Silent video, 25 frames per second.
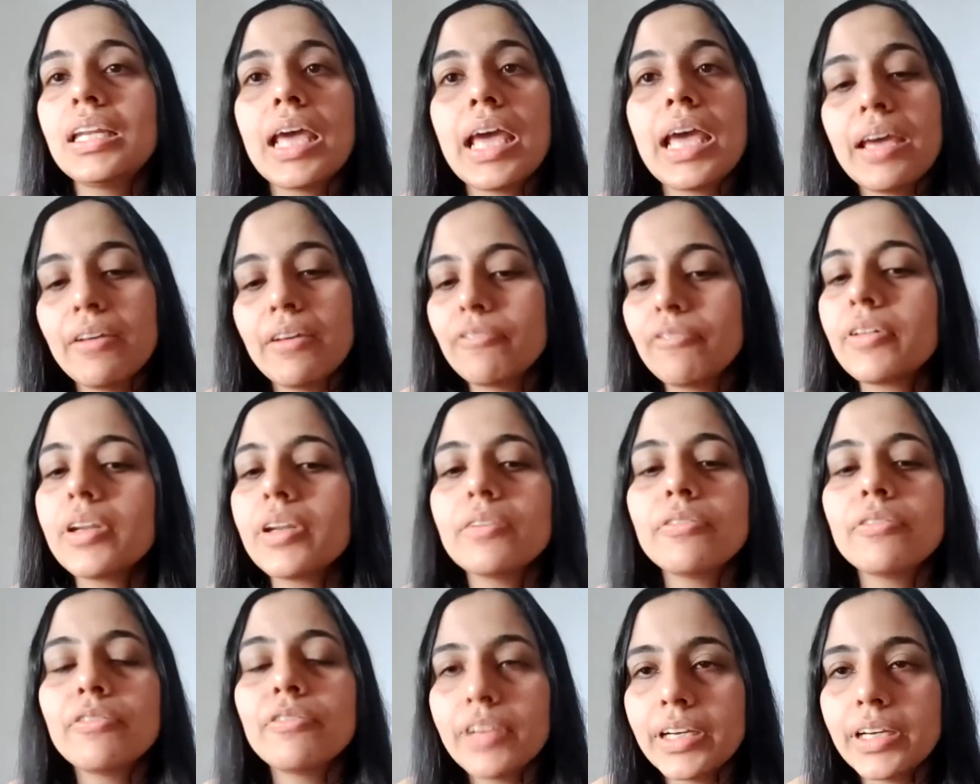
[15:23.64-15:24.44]
every
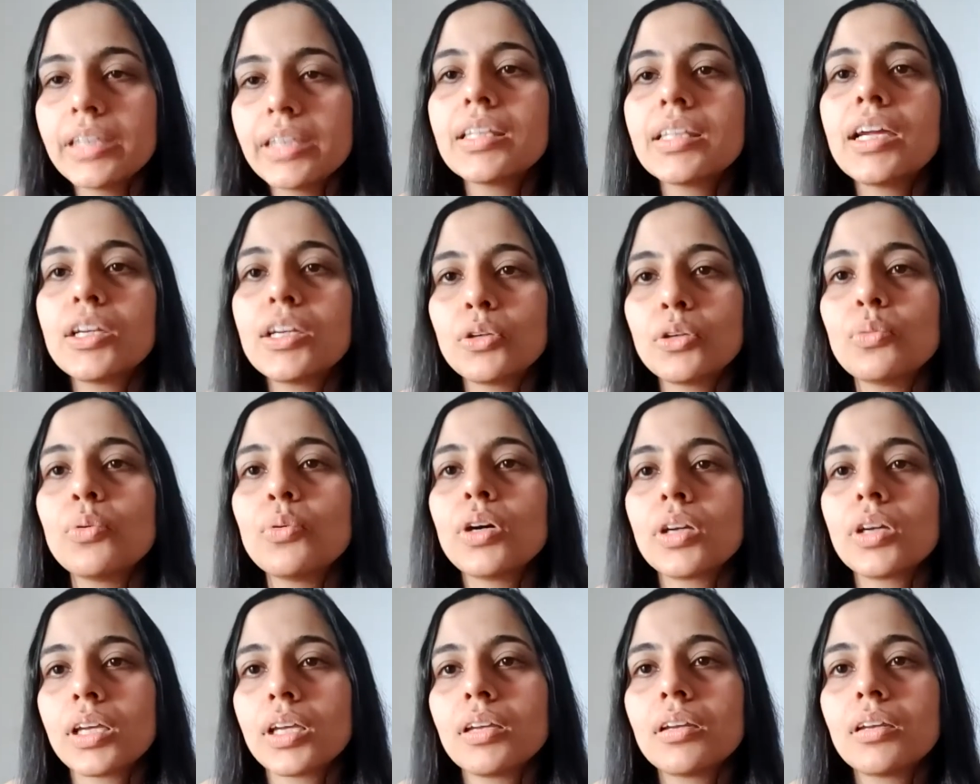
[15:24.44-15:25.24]
field that you
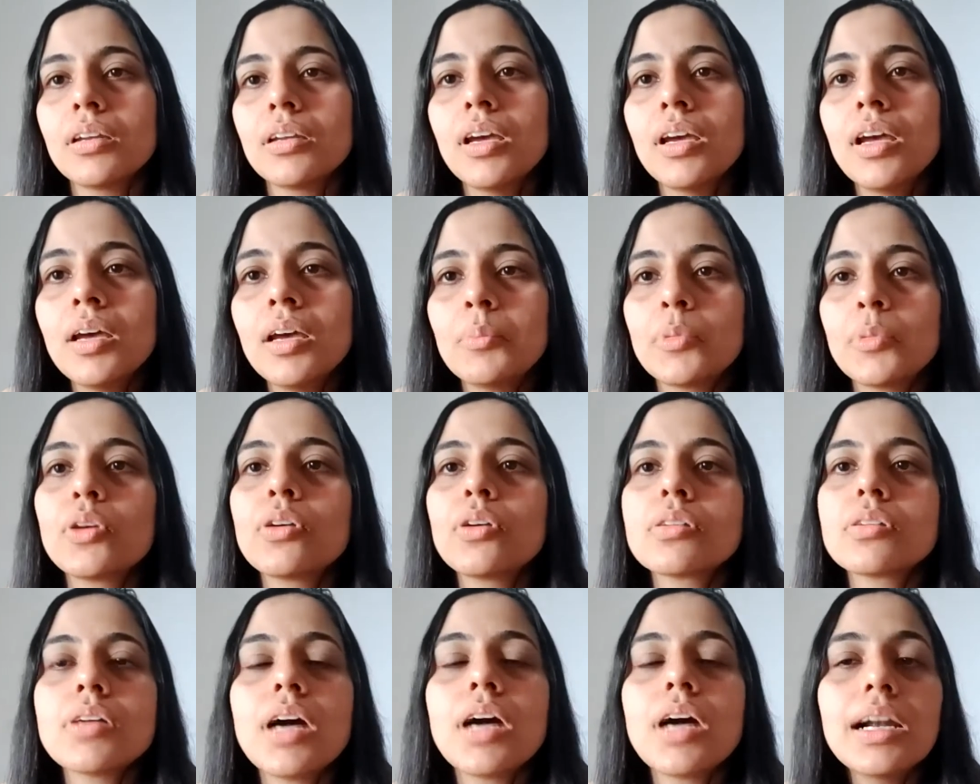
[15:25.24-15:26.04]
work in
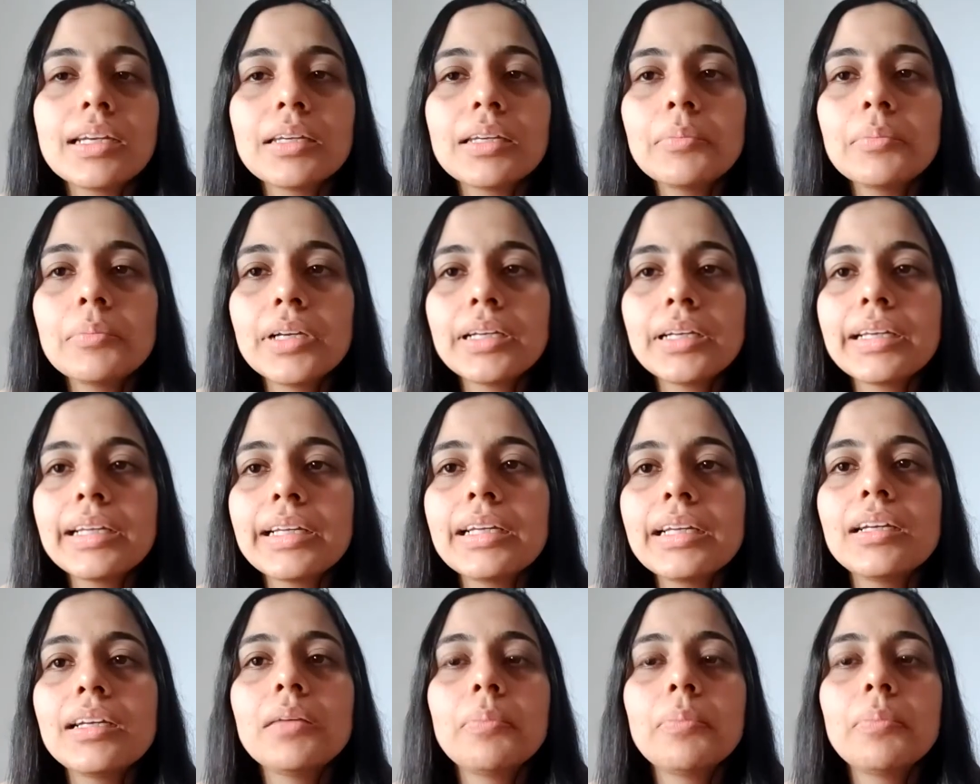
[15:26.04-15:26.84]
because ultimately
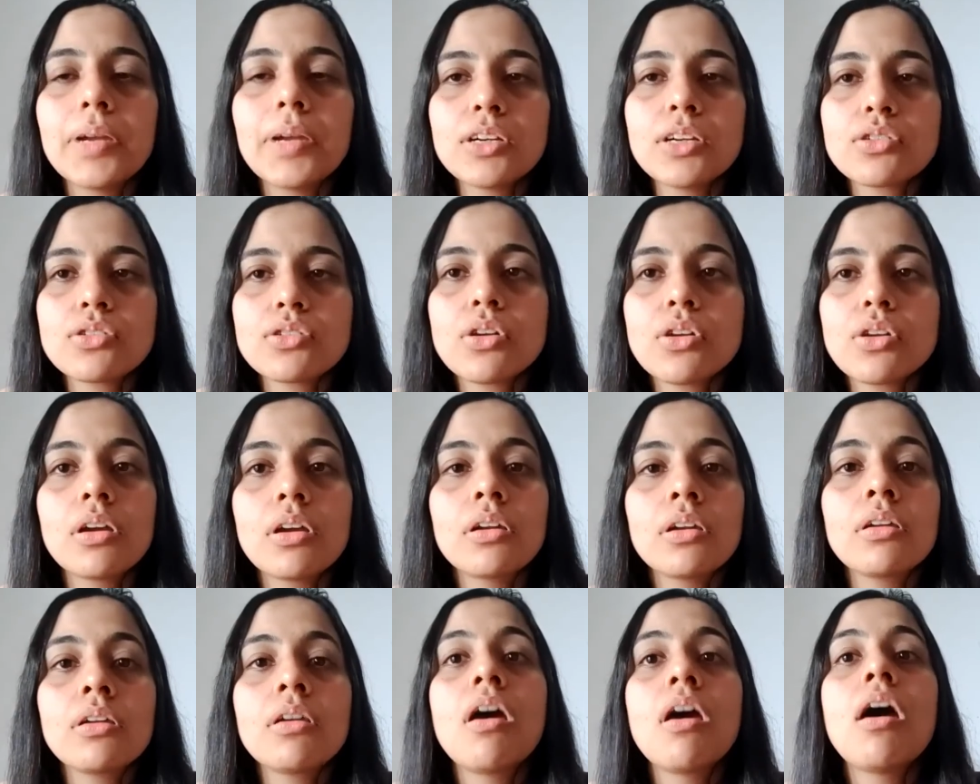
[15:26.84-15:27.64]
it depends
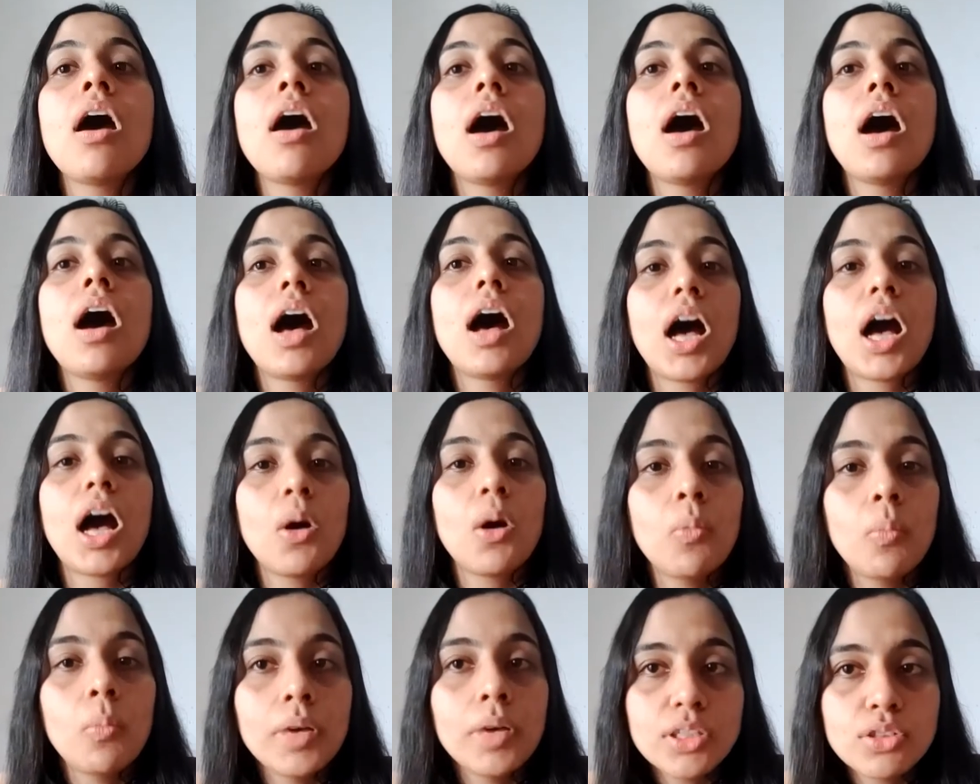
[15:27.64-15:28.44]
on how
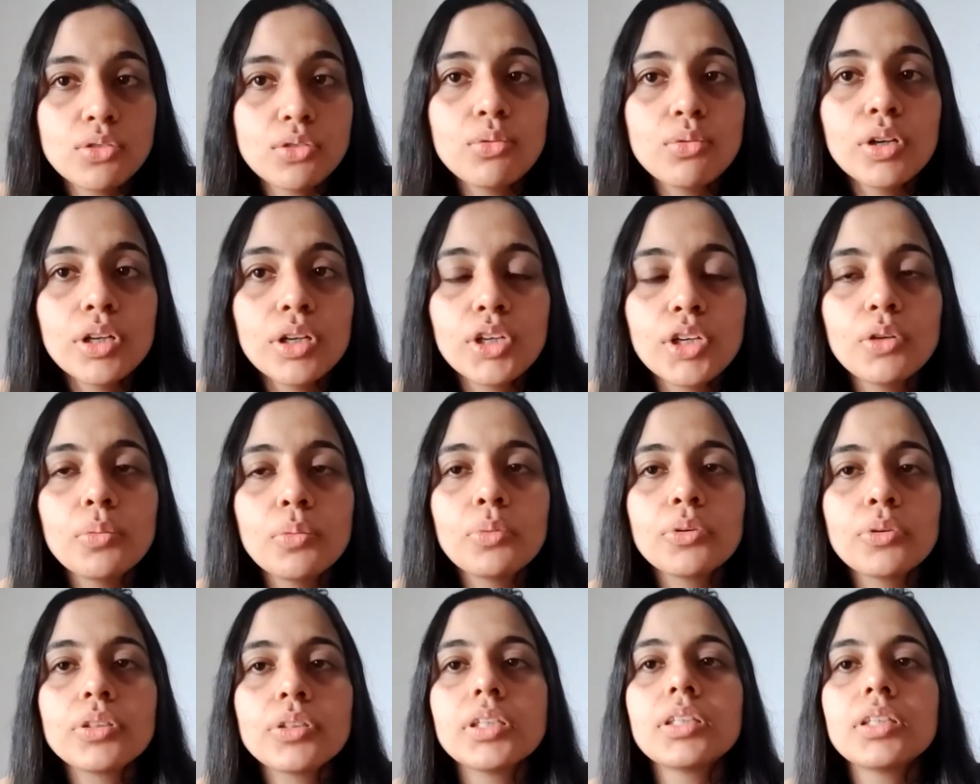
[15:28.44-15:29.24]
much work you
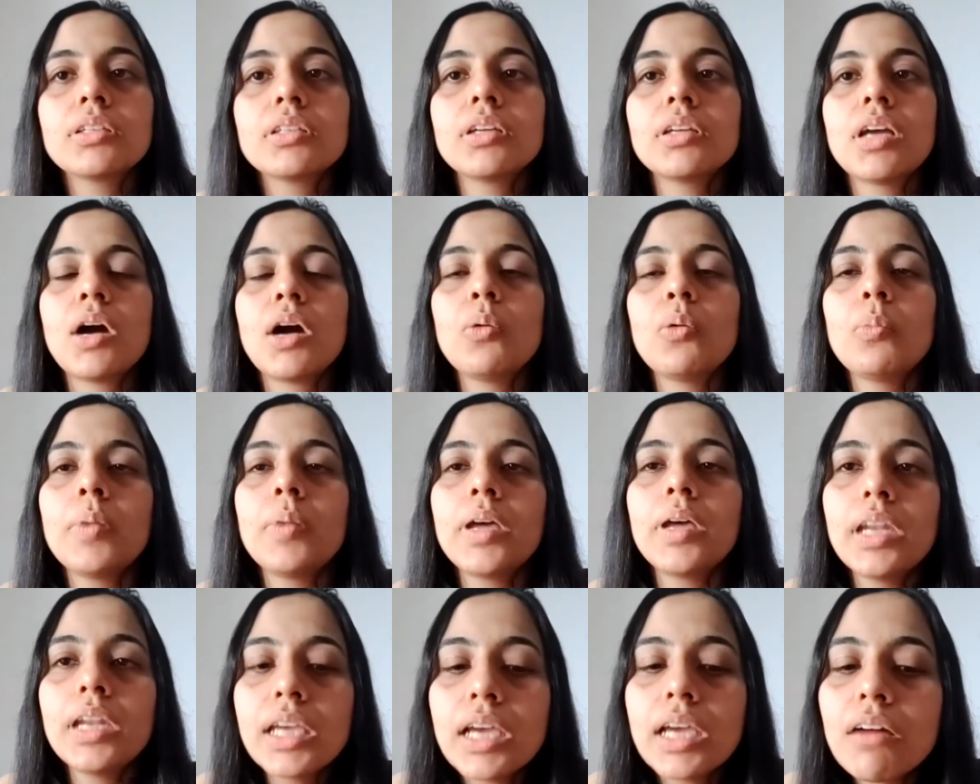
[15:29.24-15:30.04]
put in, how
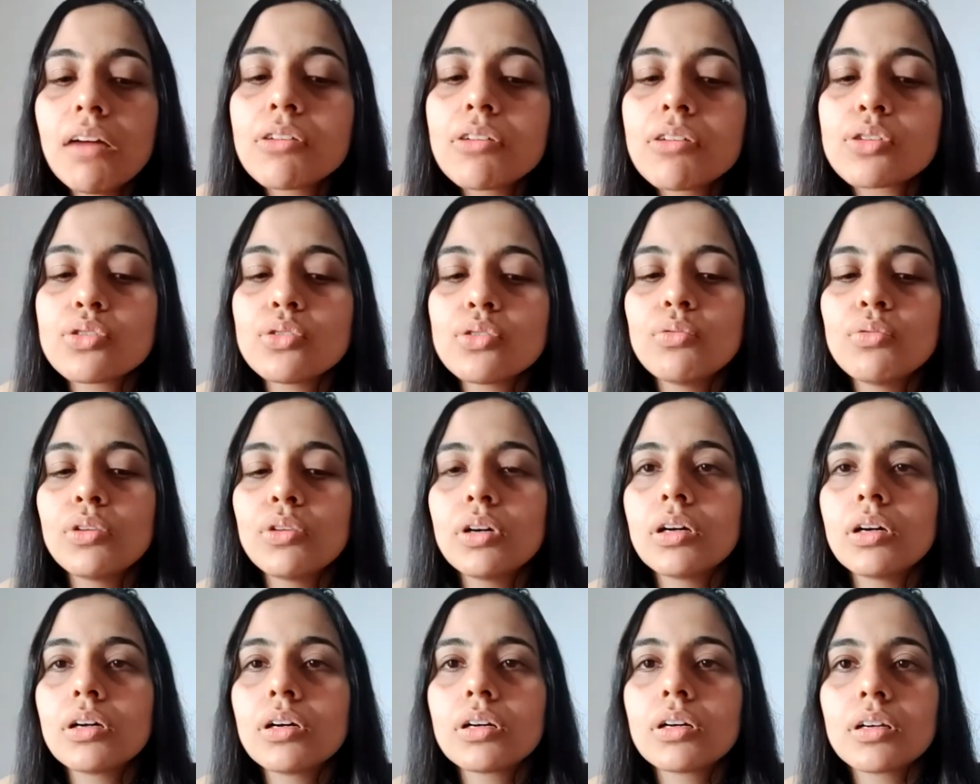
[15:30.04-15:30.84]
many hours you
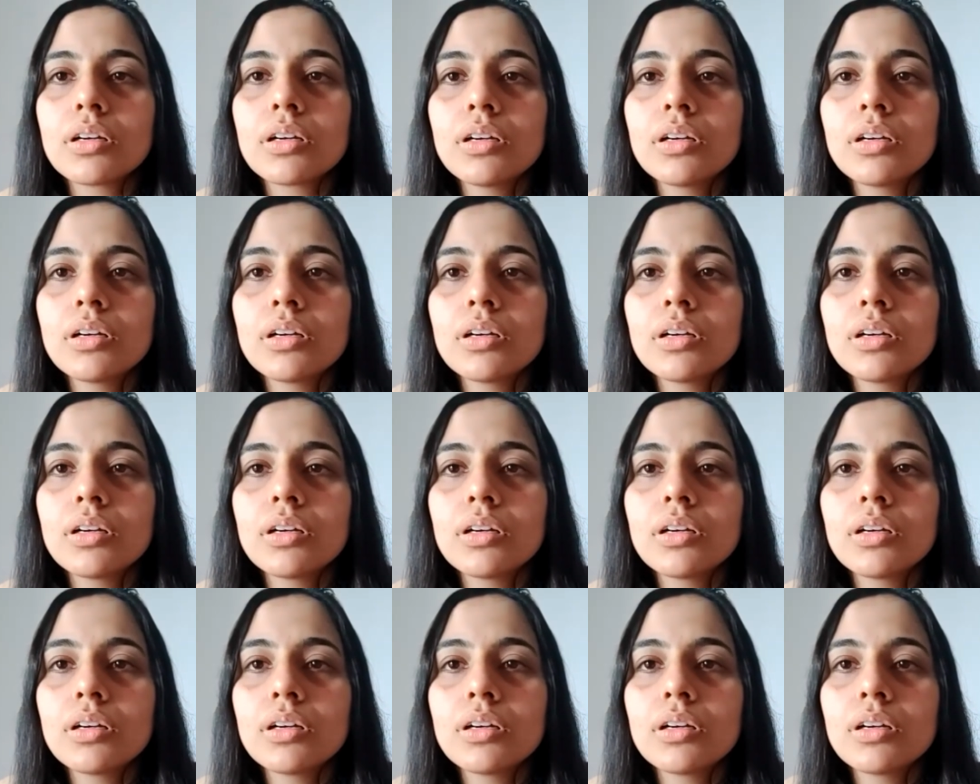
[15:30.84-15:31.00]
work,